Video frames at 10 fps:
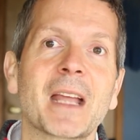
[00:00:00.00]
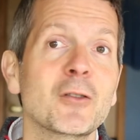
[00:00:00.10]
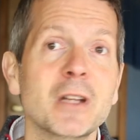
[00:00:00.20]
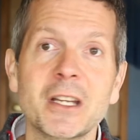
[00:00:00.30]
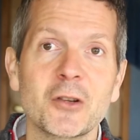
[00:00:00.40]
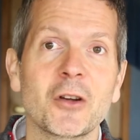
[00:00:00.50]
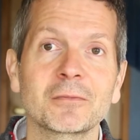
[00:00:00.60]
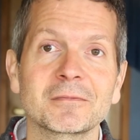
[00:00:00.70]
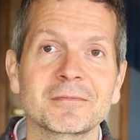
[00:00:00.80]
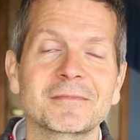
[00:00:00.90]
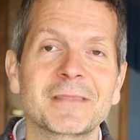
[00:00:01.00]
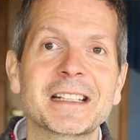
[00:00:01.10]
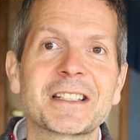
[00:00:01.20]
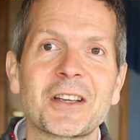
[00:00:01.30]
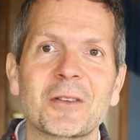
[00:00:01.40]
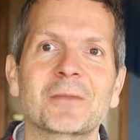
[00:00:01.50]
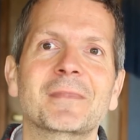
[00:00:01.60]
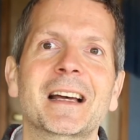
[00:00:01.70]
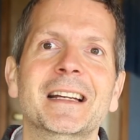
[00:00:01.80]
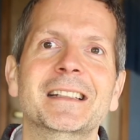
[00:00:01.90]
Only you know, right? So
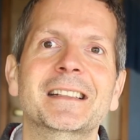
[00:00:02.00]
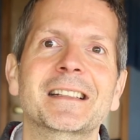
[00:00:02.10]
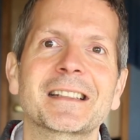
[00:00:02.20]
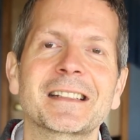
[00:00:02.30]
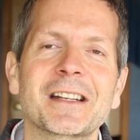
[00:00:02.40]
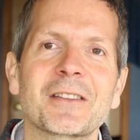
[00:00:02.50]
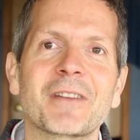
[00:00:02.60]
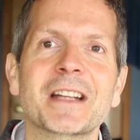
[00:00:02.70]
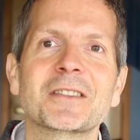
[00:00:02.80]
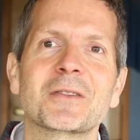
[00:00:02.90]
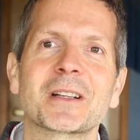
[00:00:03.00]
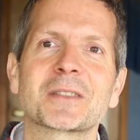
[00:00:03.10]
I, you know, invite you to